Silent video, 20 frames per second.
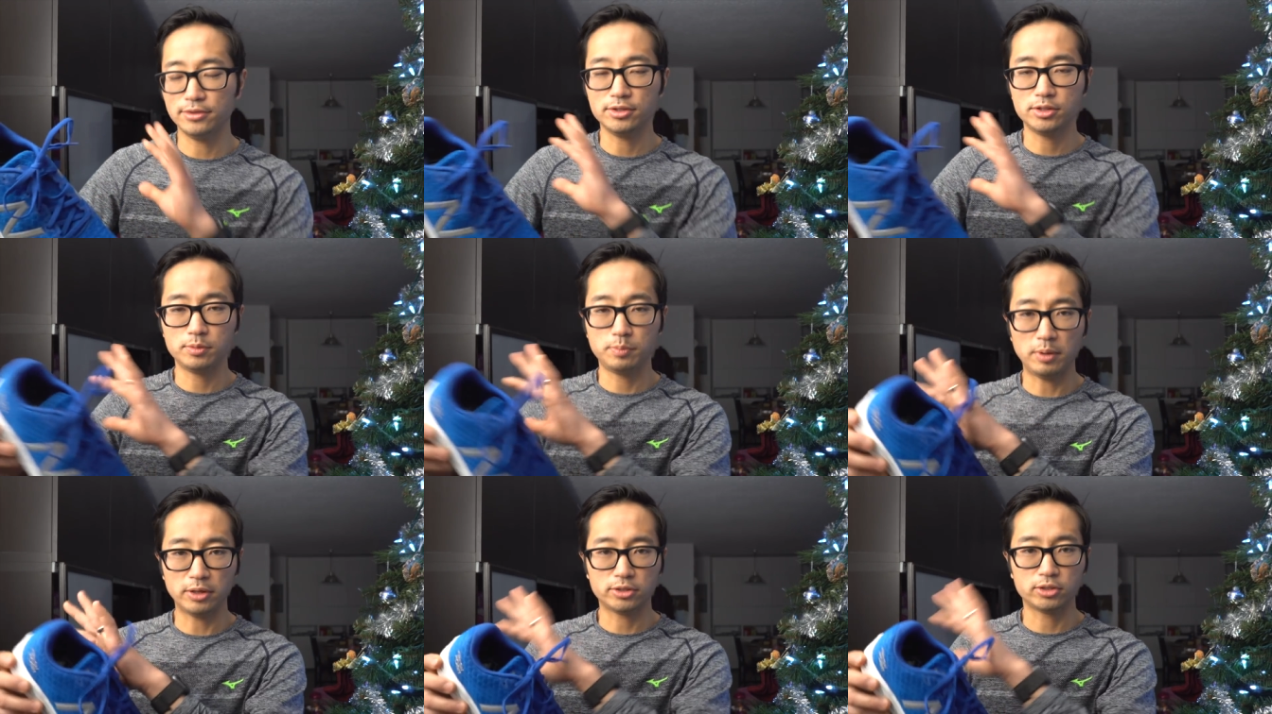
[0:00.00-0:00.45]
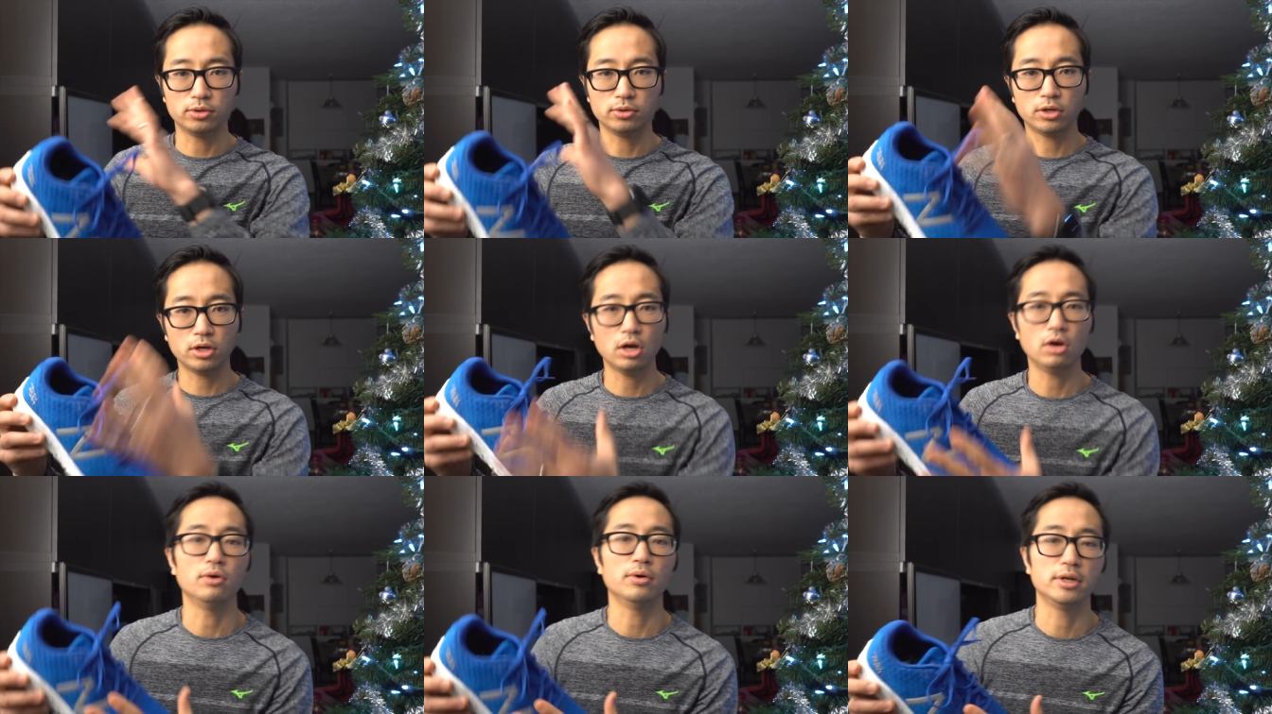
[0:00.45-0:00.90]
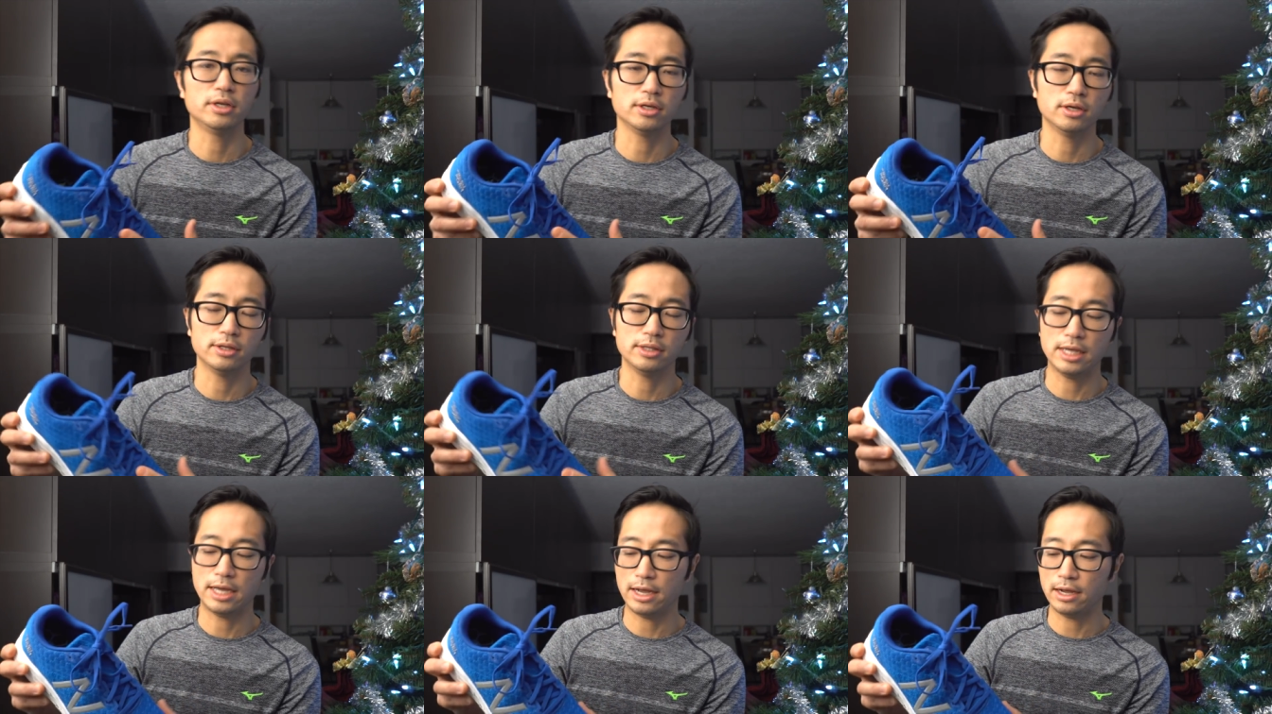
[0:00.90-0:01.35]
the special
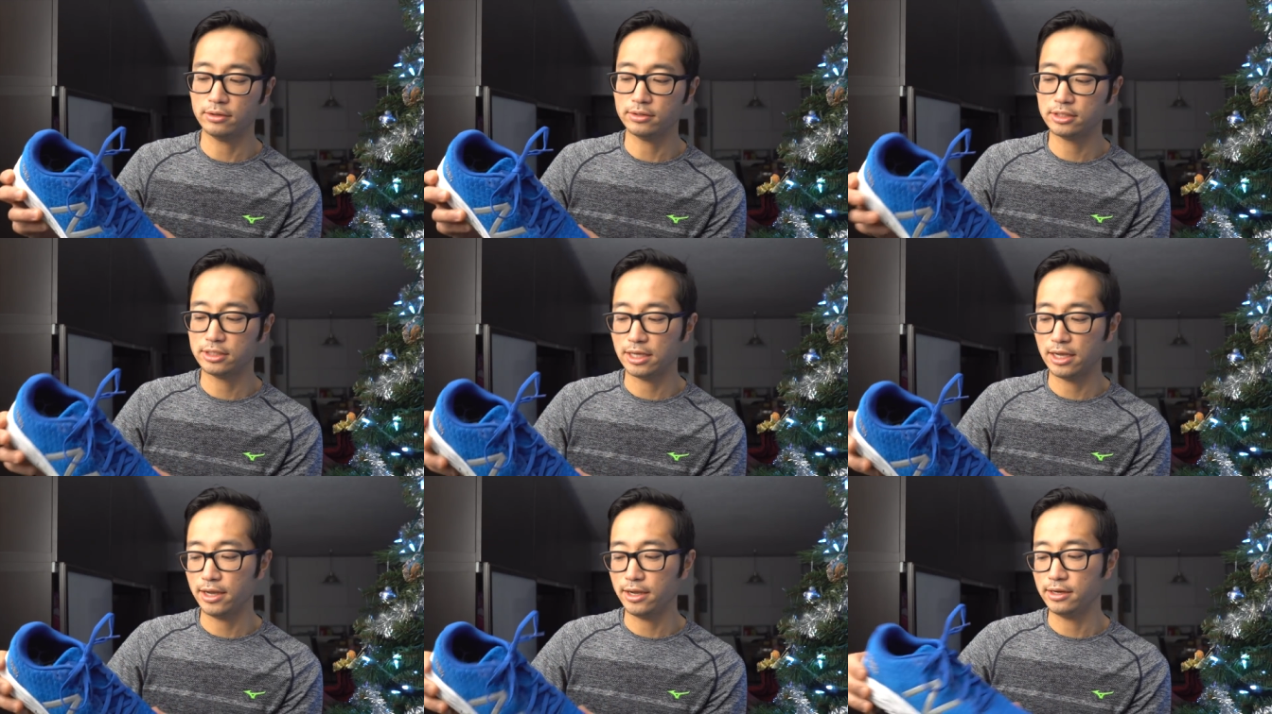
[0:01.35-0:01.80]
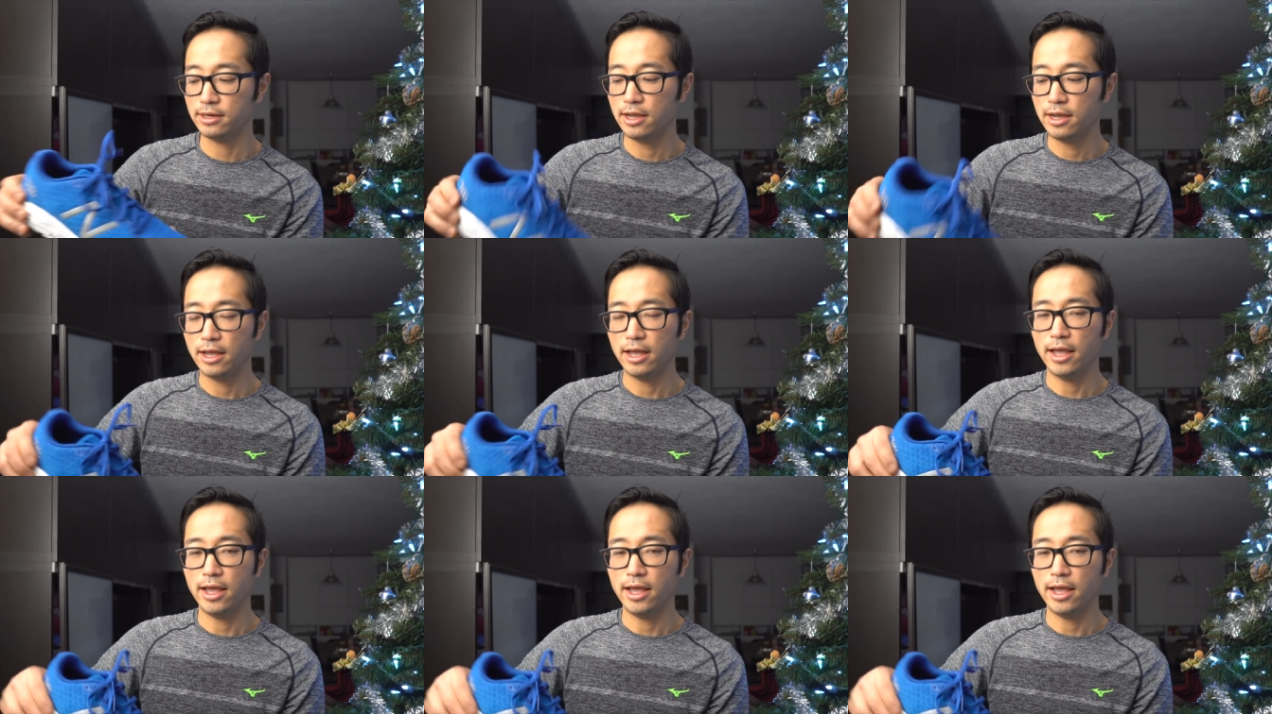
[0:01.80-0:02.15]
coating on the outside,